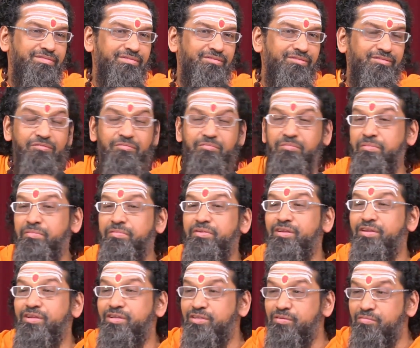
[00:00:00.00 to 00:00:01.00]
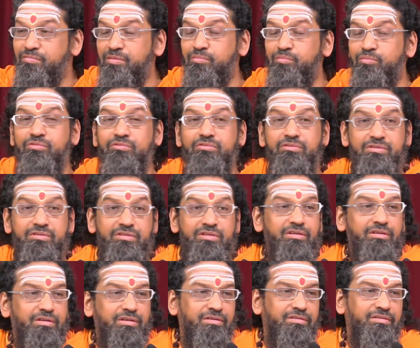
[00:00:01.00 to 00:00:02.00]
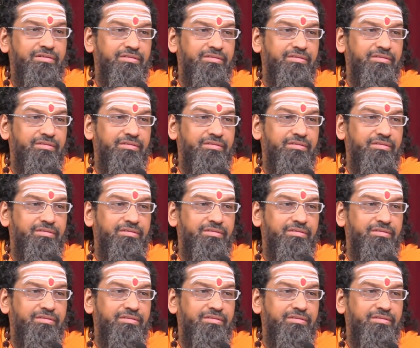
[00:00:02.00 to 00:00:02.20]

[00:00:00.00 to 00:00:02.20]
You may be relatively more settled.